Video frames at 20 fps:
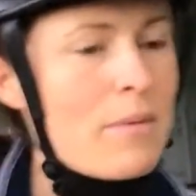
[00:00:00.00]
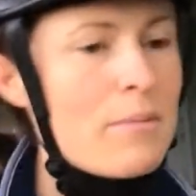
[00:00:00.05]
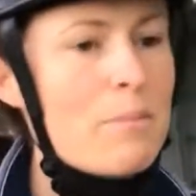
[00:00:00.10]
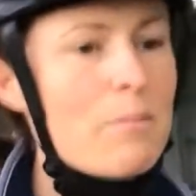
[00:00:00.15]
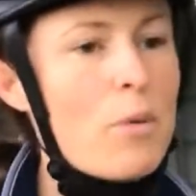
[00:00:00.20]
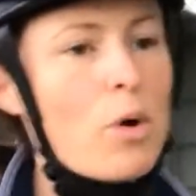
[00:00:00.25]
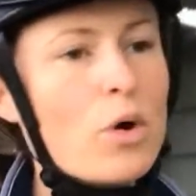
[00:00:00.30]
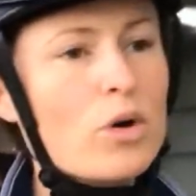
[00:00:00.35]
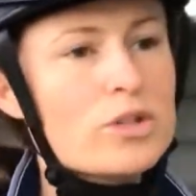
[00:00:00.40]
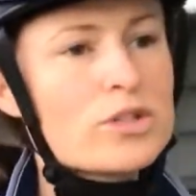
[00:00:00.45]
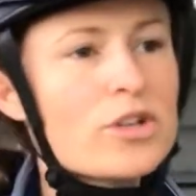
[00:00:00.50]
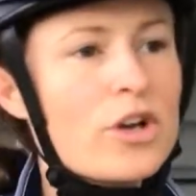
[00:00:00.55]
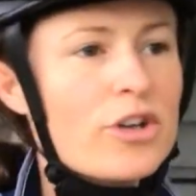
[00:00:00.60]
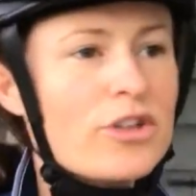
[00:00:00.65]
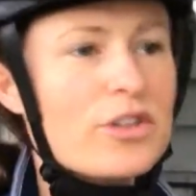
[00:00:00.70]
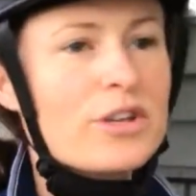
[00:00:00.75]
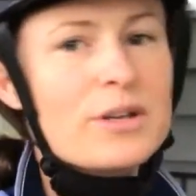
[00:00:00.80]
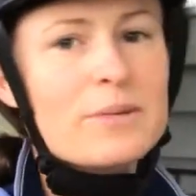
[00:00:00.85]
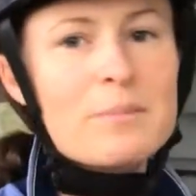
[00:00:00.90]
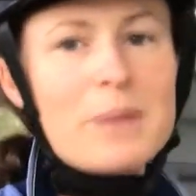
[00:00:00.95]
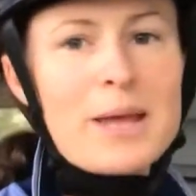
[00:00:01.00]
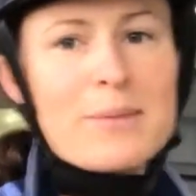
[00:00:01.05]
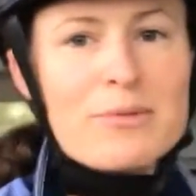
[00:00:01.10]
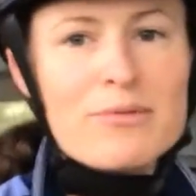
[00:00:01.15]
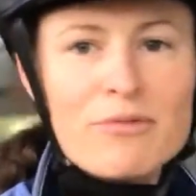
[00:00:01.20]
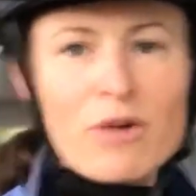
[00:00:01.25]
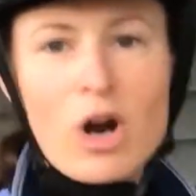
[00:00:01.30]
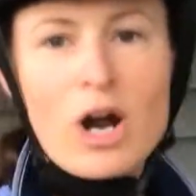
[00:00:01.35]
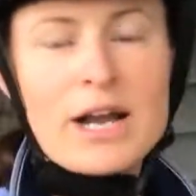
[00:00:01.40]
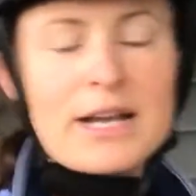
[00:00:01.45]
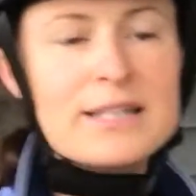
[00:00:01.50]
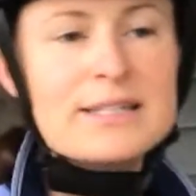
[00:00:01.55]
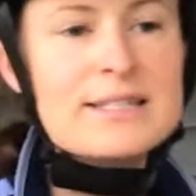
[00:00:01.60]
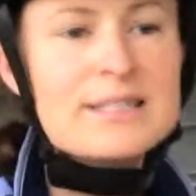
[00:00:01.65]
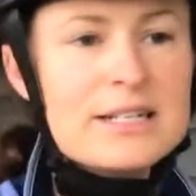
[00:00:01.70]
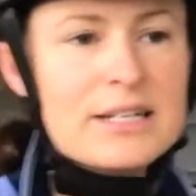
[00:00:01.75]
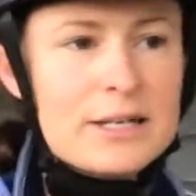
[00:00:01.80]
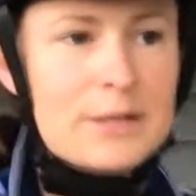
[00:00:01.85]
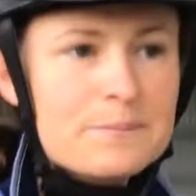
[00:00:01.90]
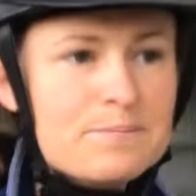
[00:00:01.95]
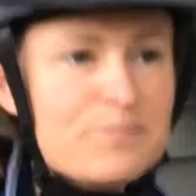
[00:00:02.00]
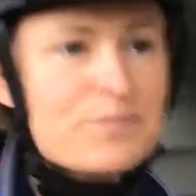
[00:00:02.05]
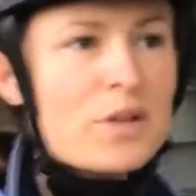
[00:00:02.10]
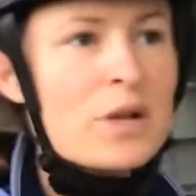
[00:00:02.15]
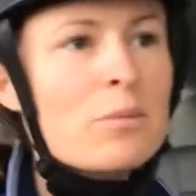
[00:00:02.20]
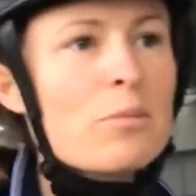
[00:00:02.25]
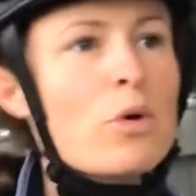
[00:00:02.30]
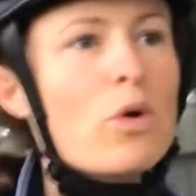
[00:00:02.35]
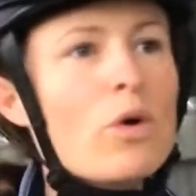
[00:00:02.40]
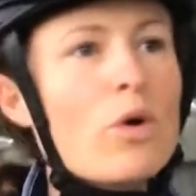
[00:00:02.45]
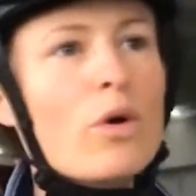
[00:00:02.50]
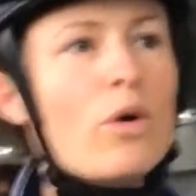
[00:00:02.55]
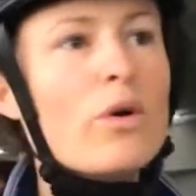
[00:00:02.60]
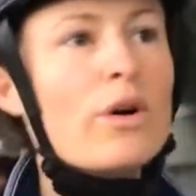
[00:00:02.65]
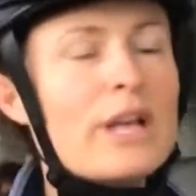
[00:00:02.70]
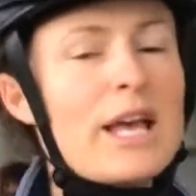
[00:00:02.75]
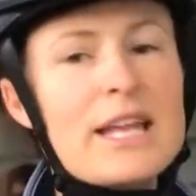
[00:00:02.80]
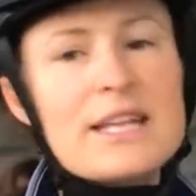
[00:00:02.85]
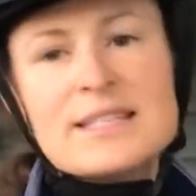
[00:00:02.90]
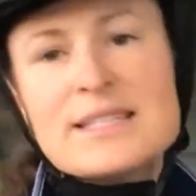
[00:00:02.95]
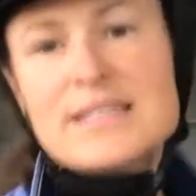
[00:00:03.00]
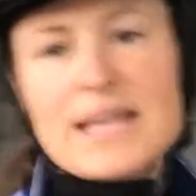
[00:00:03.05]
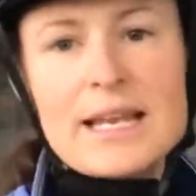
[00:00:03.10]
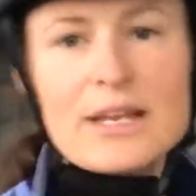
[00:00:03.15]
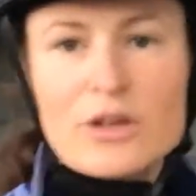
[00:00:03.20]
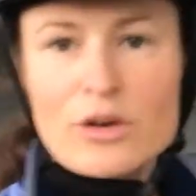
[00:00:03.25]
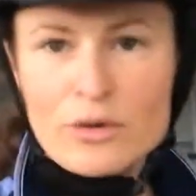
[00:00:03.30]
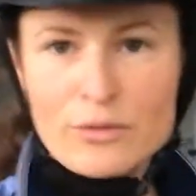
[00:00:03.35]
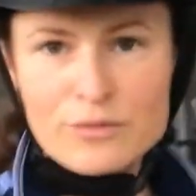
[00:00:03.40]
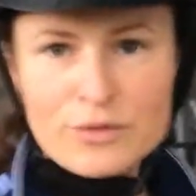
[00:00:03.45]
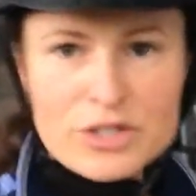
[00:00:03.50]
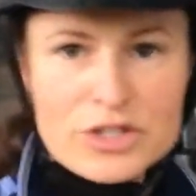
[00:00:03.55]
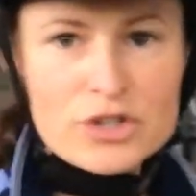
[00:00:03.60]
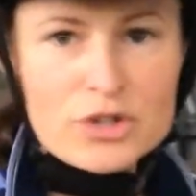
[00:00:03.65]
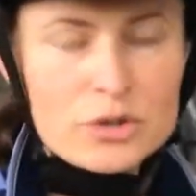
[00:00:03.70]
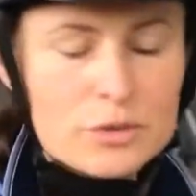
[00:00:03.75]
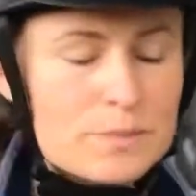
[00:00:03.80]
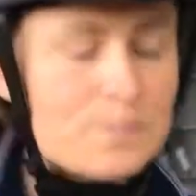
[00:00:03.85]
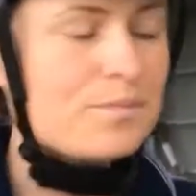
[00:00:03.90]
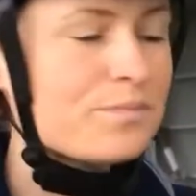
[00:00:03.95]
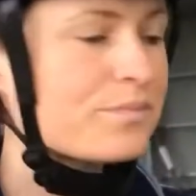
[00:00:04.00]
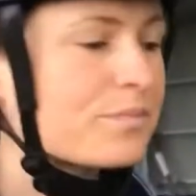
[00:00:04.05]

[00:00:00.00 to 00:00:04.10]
more so than maybe riders that are more kinesthetic or visual.